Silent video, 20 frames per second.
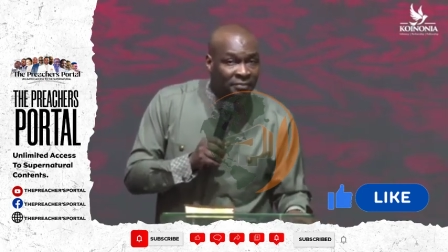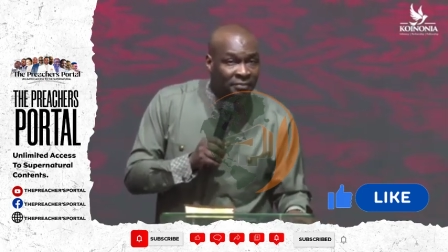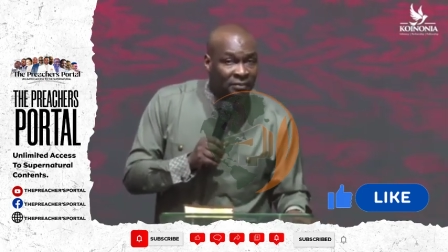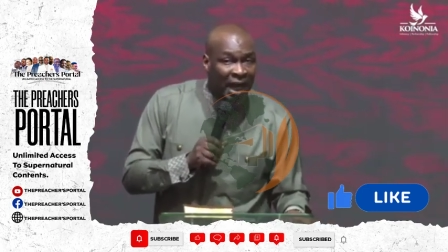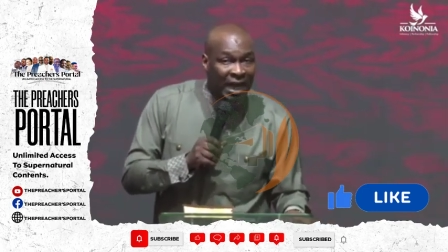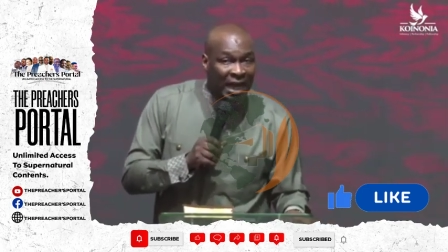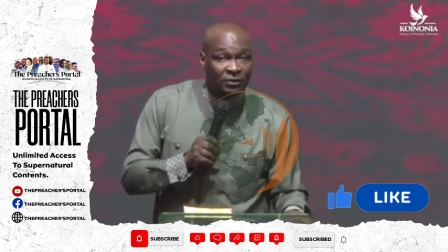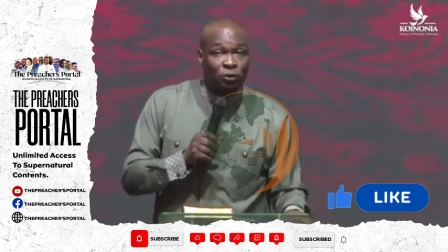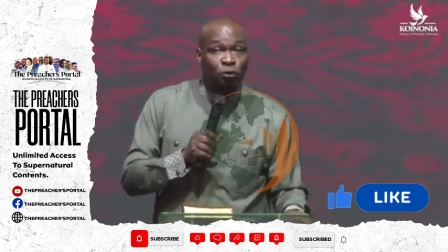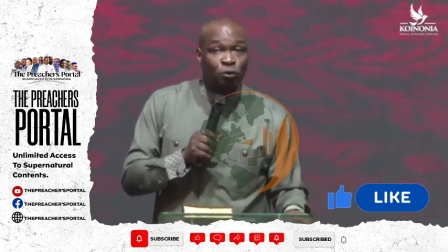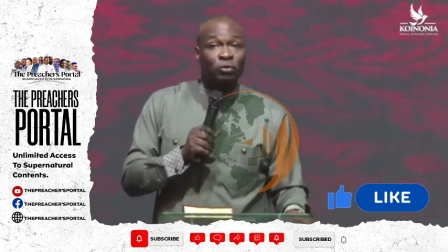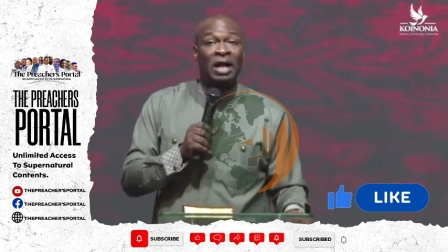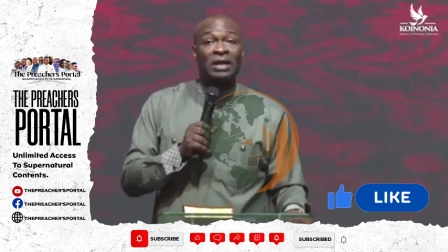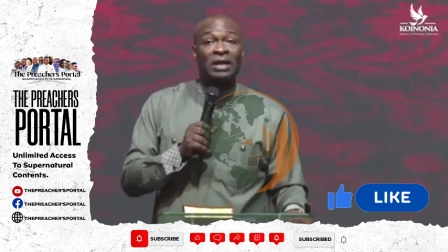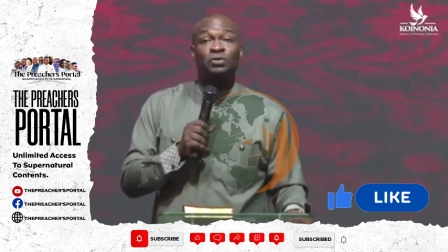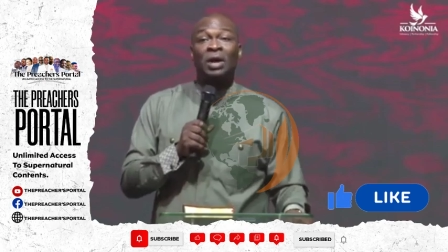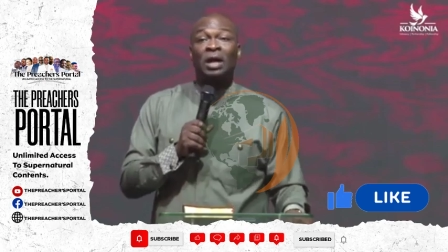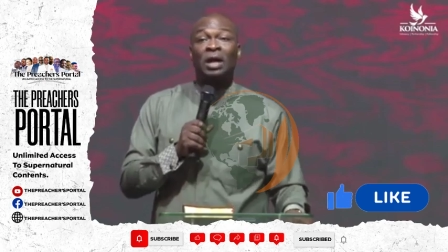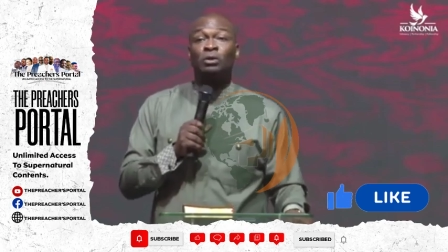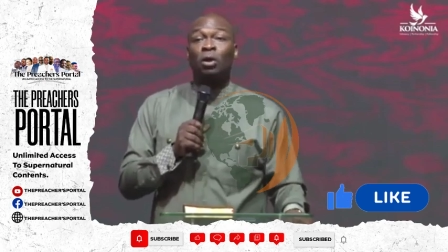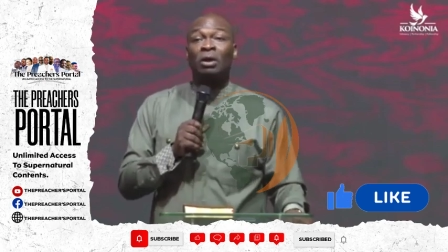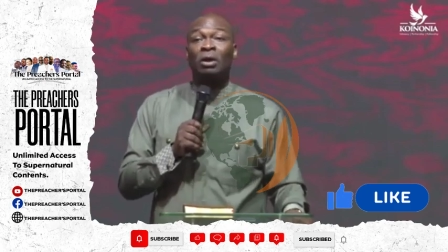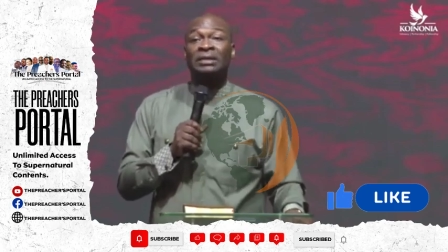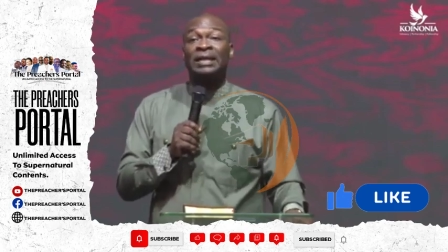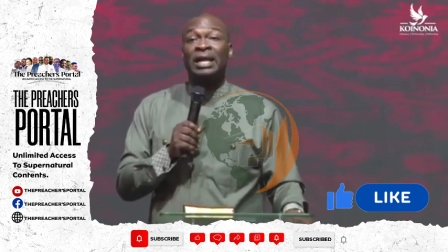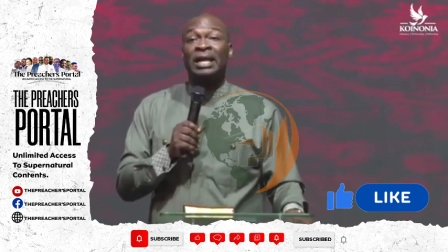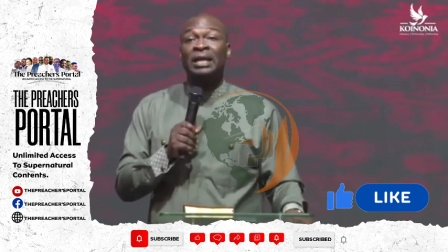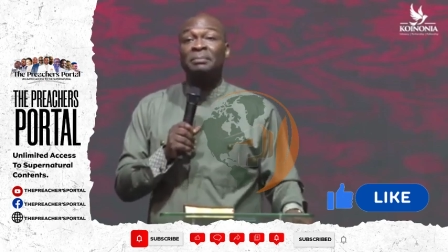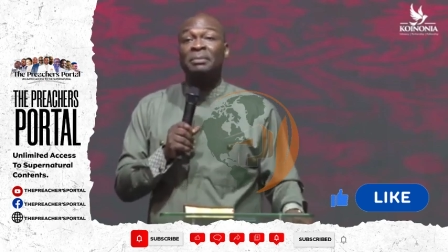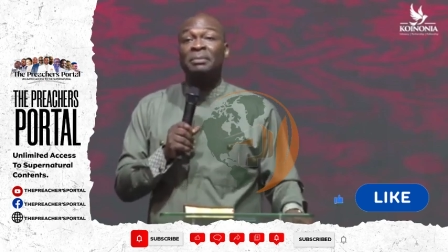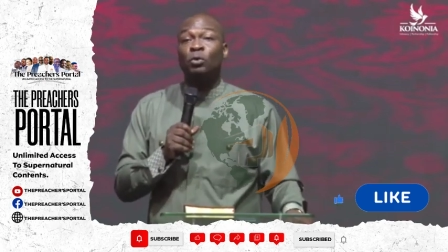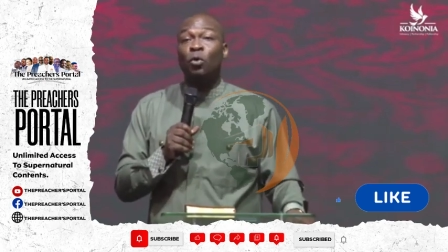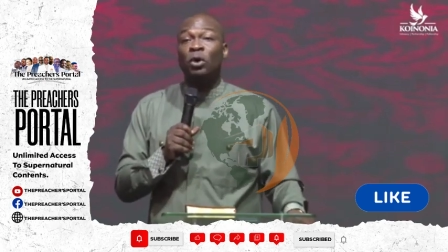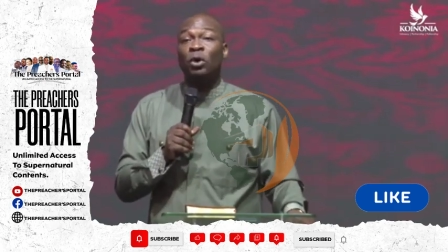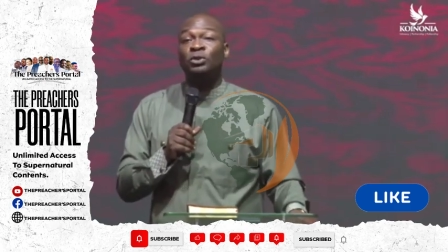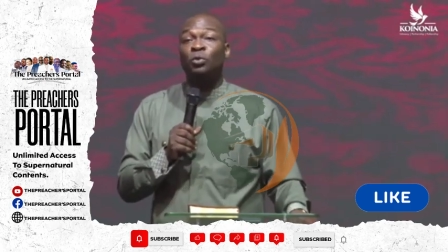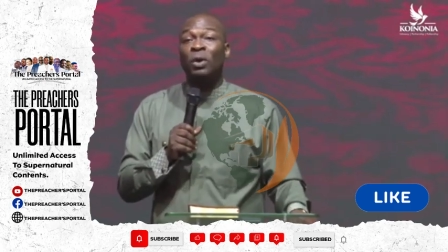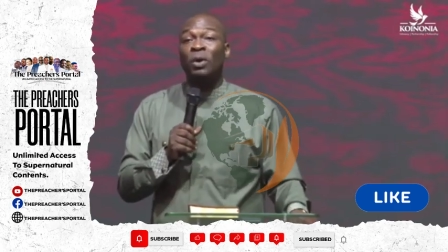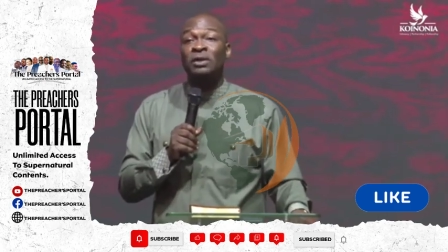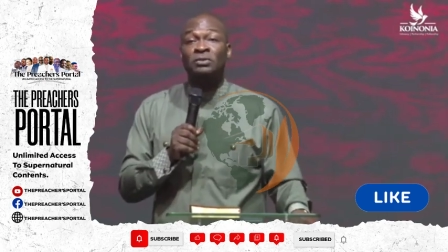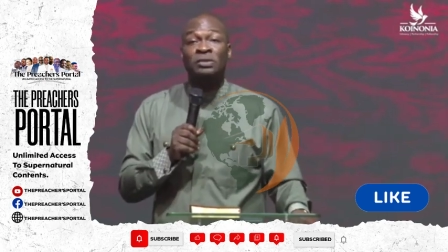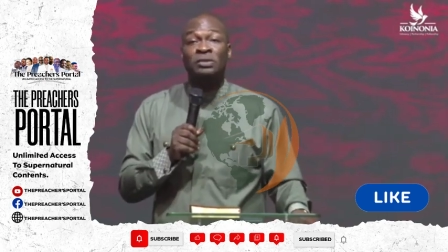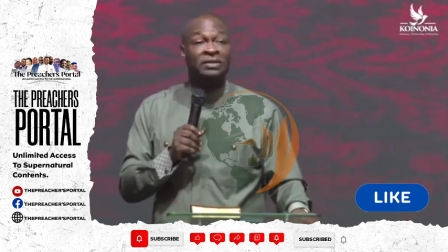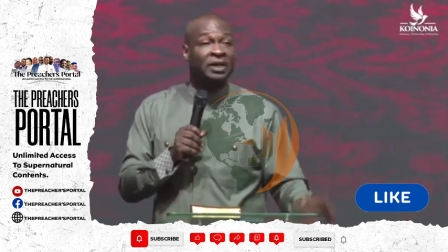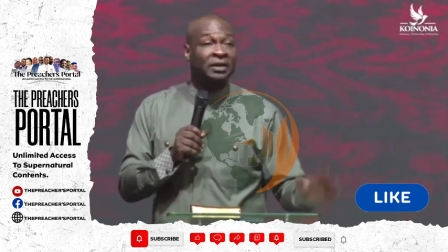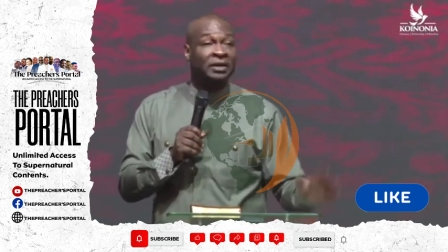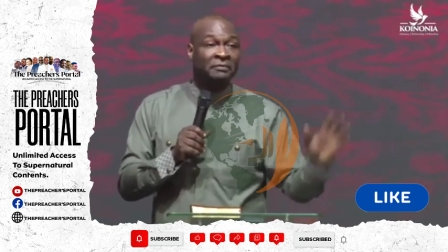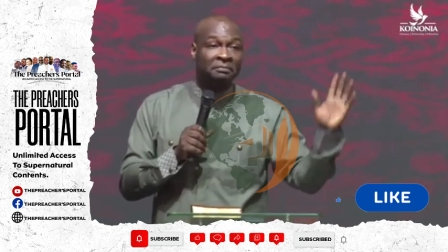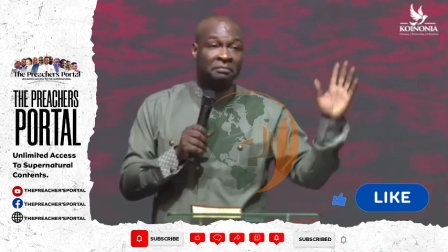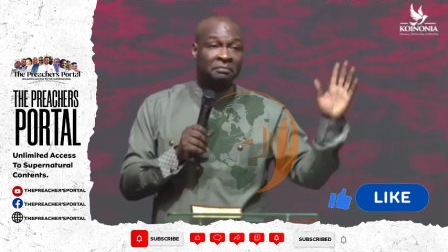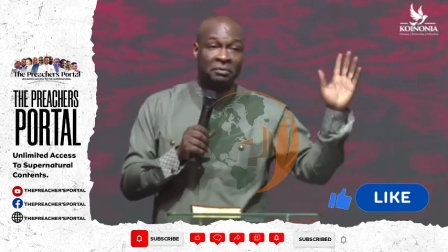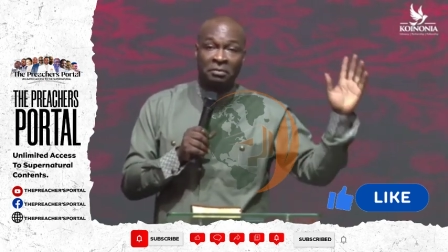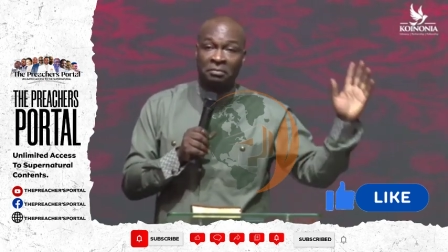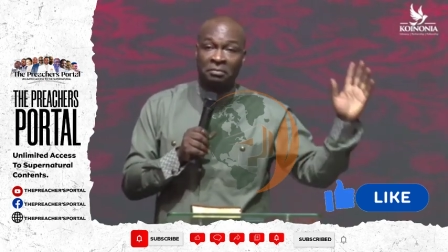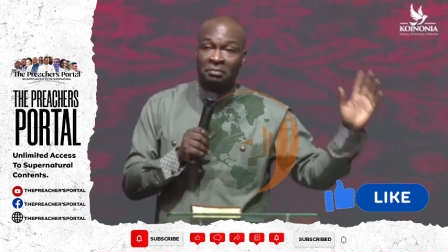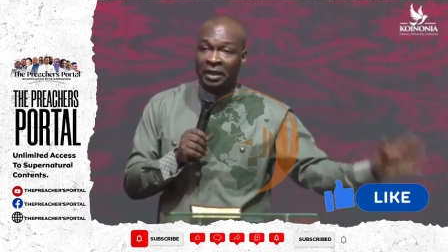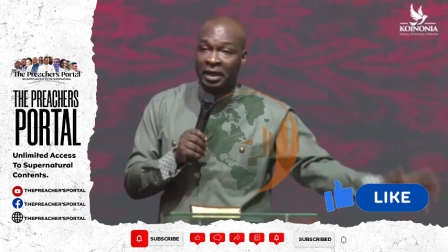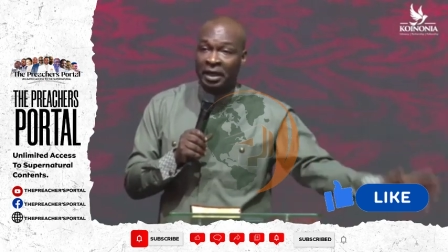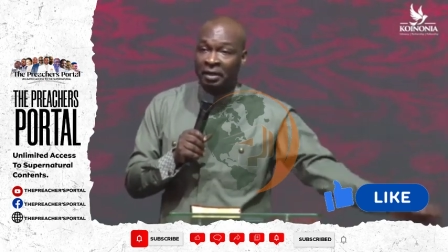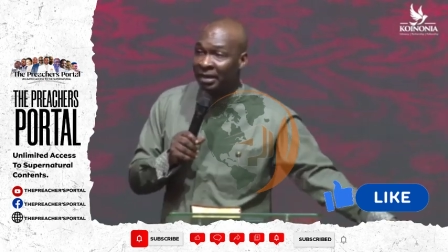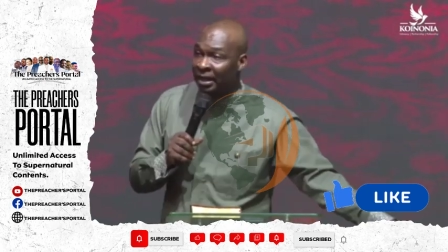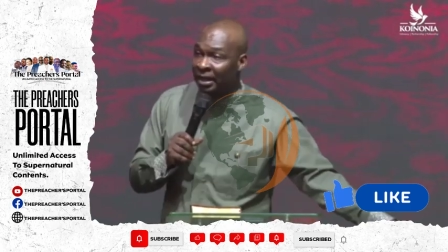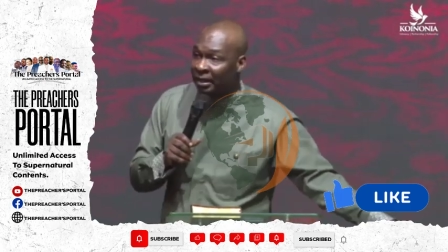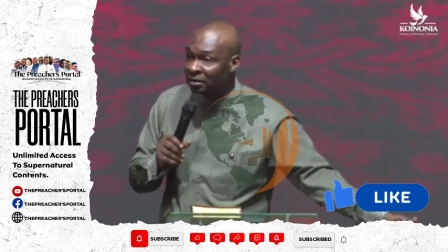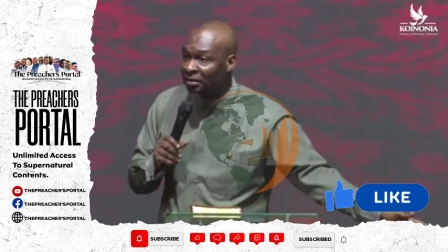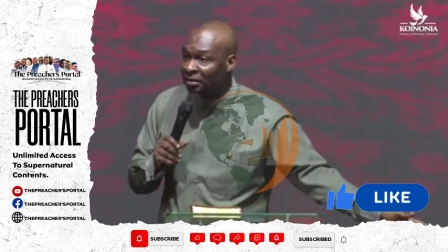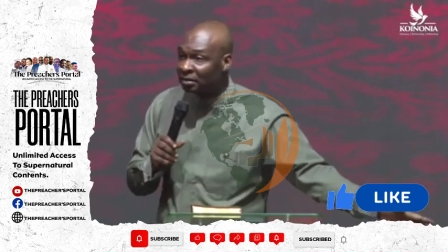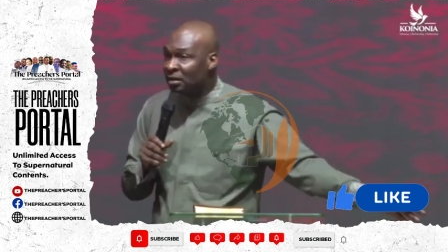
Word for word: as soon as you are done telling me what you want to say amen